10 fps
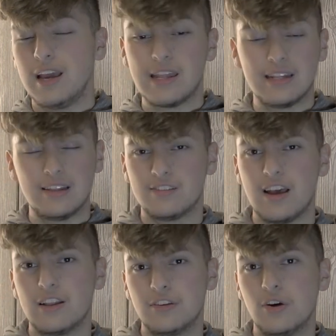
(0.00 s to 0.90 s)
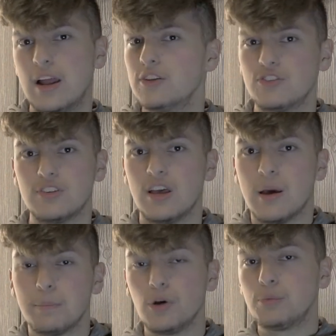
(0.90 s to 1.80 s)
and then they decided to go ahead and just
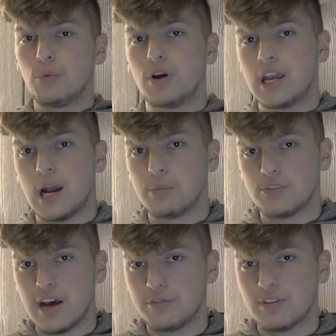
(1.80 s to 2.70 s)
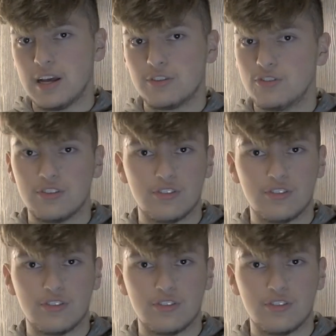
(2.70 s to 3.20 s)
build more cameras after that, just